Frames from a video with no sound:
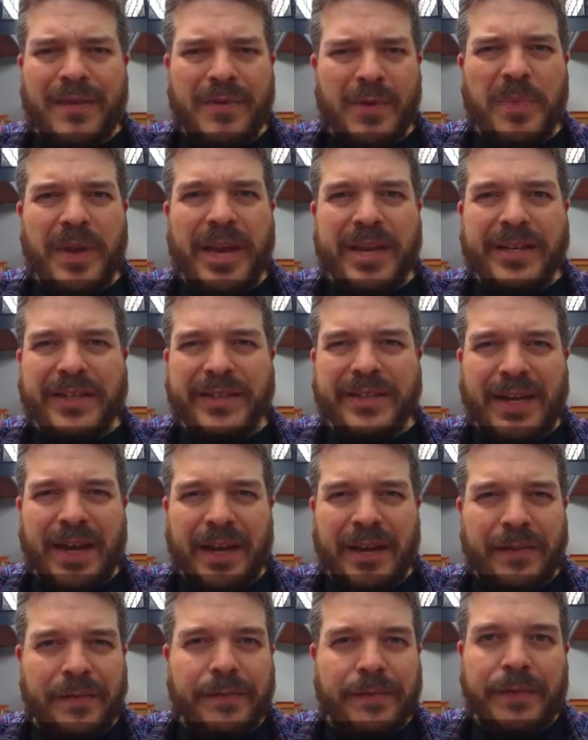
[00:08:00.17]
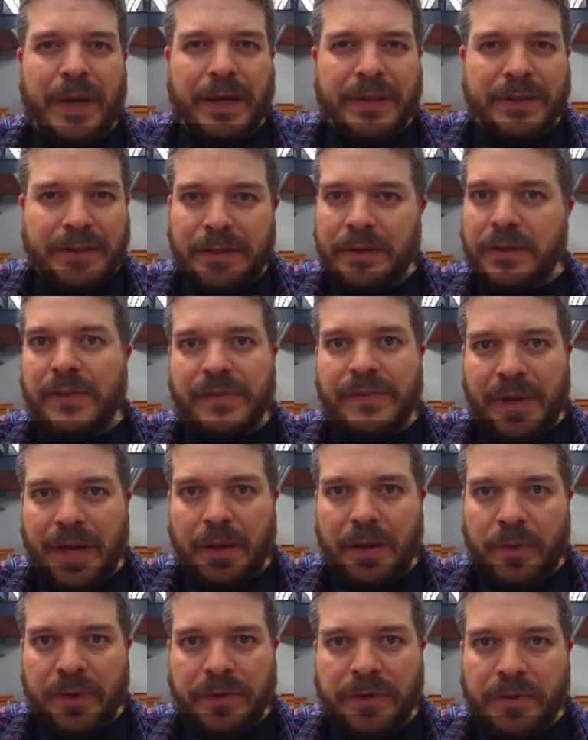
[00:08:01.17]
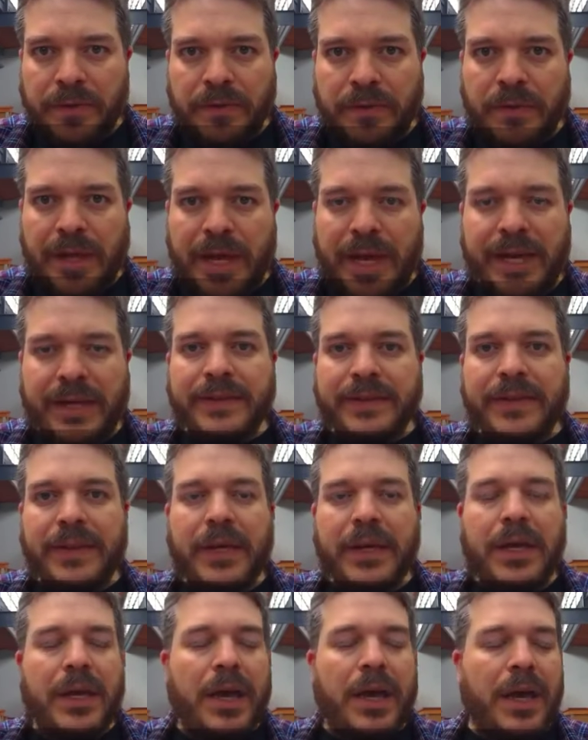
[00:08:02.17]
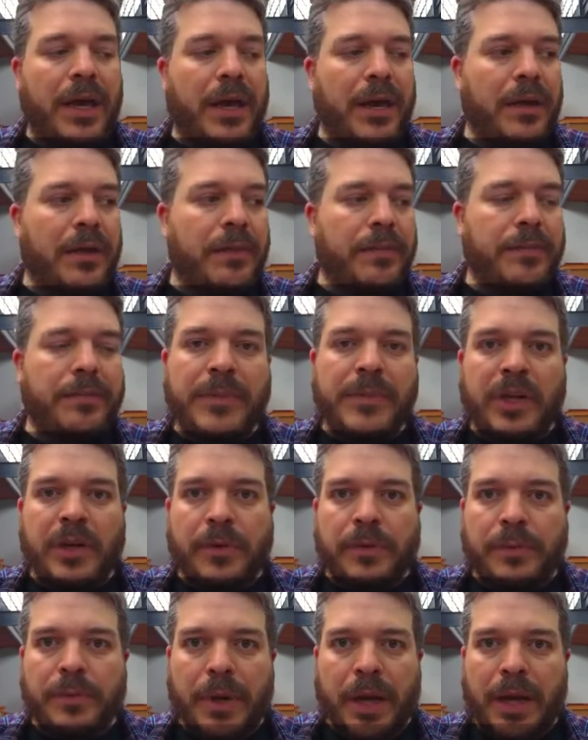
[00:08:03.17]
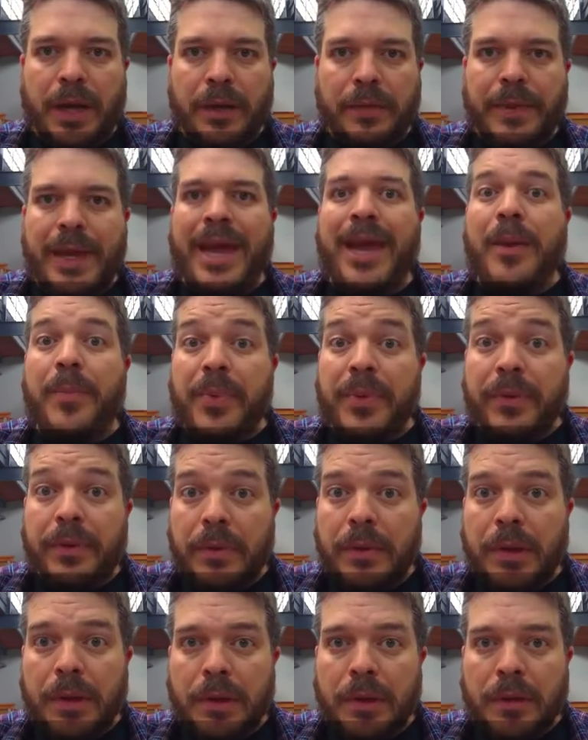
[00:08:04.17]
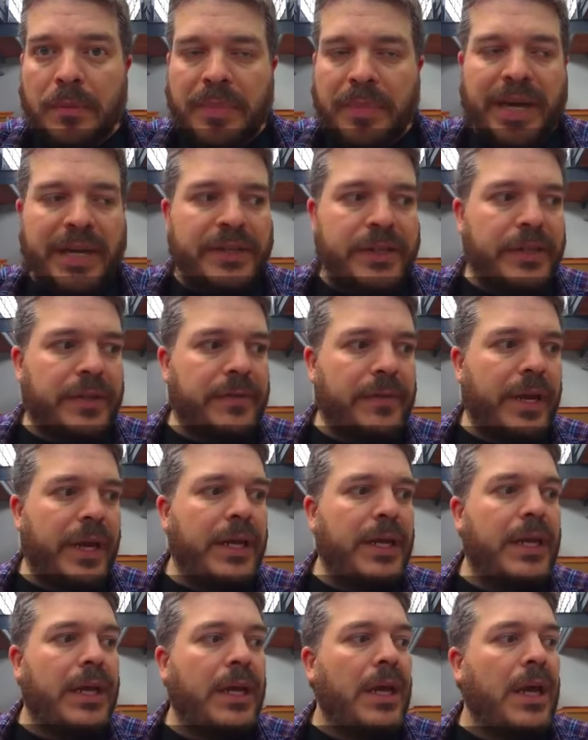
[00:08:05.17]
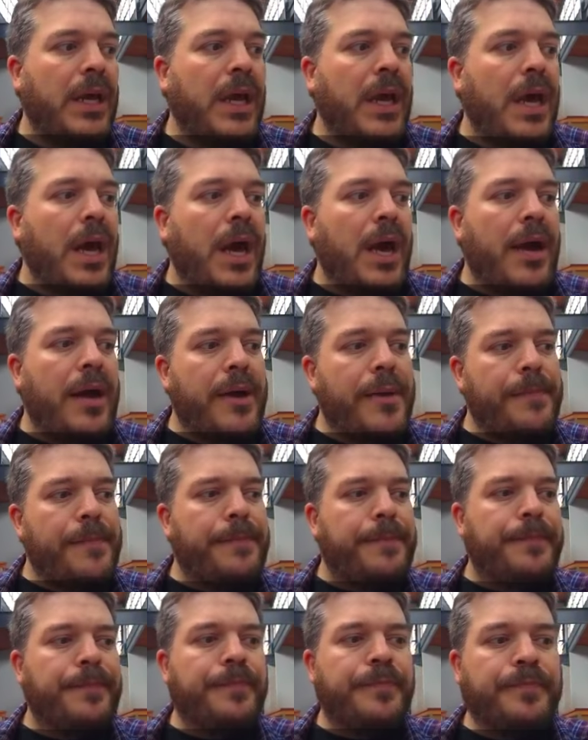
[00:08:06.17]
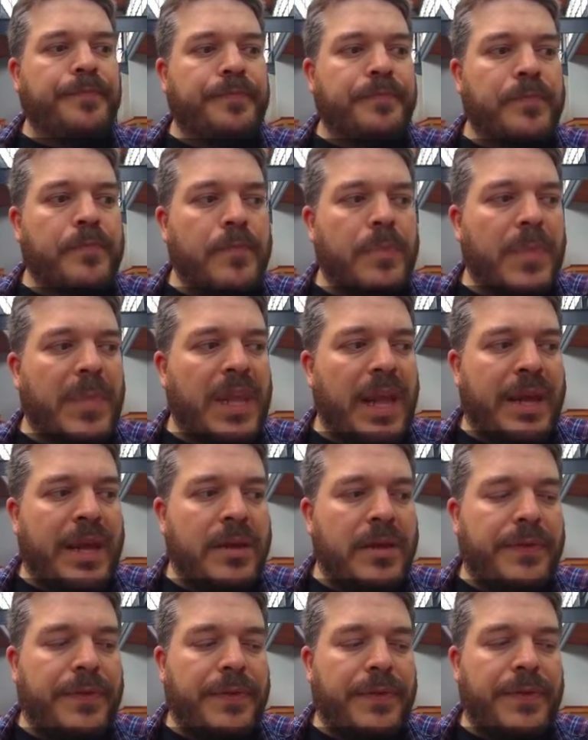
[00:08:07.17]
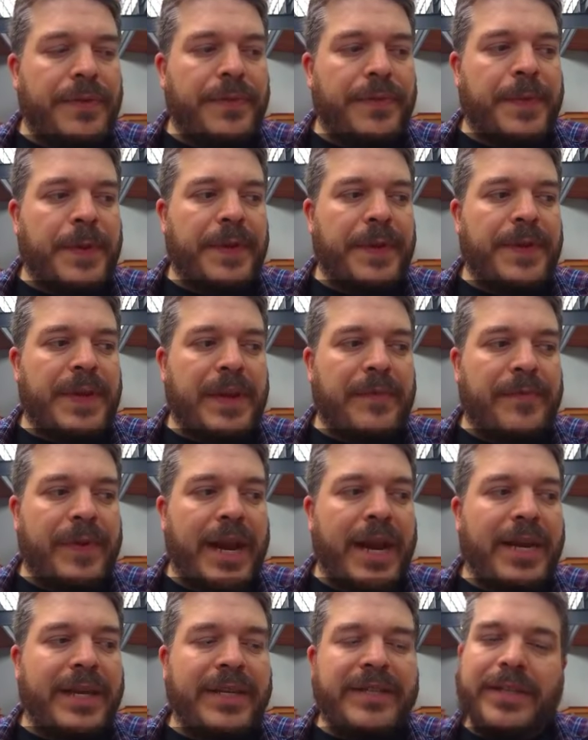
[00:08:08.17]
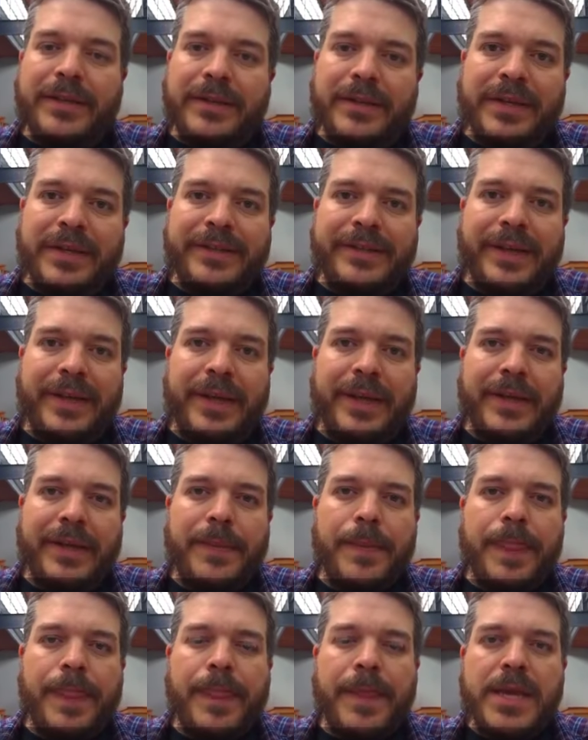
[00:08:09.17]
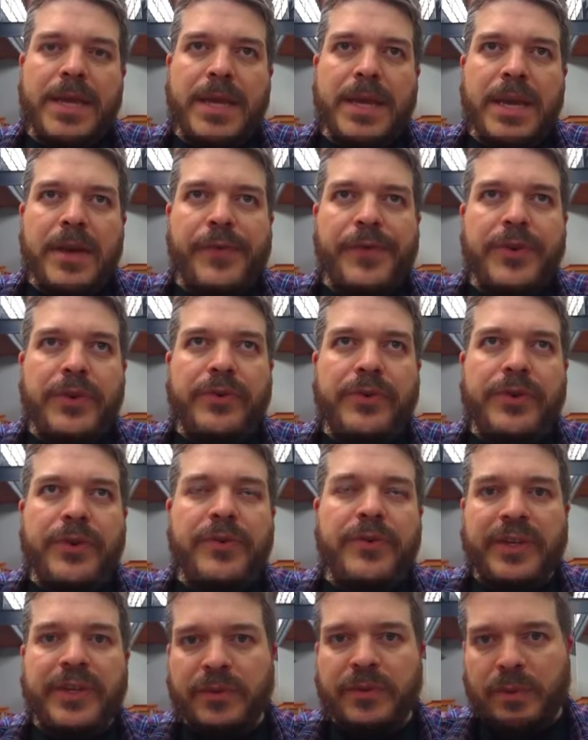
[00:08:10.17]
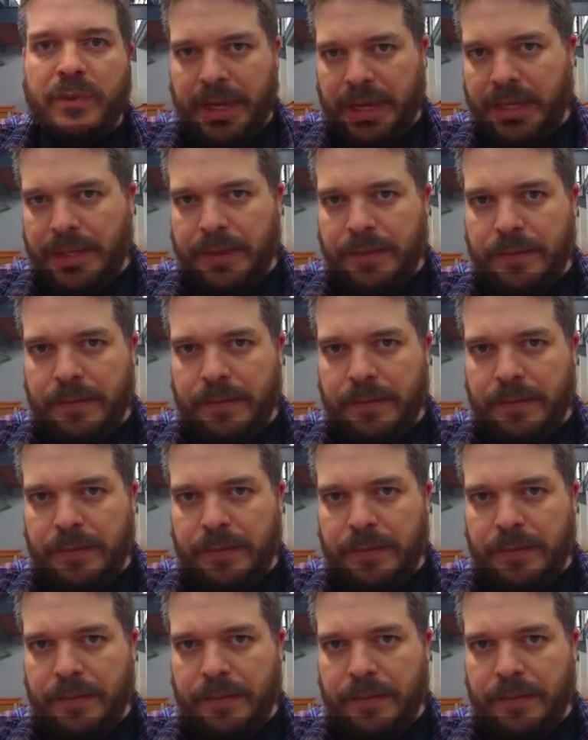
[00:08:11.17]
have your pages kind of certify with Google as, AMP pages, right? And the advantage here is that if you do this right,